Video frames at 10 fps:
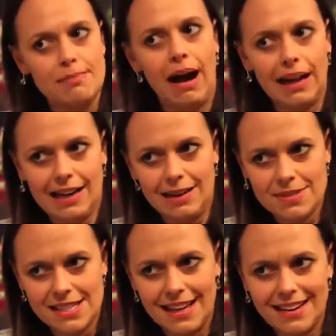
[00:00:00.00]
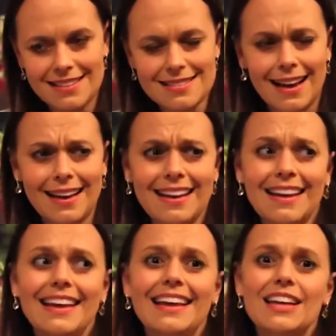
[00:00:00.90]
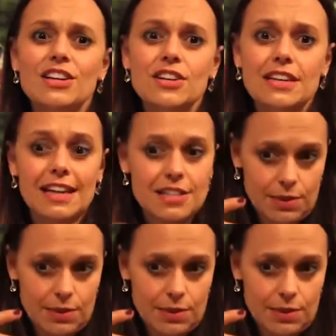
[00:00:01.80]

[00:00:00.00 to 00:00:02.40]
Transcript: might get upset. It's like, yes,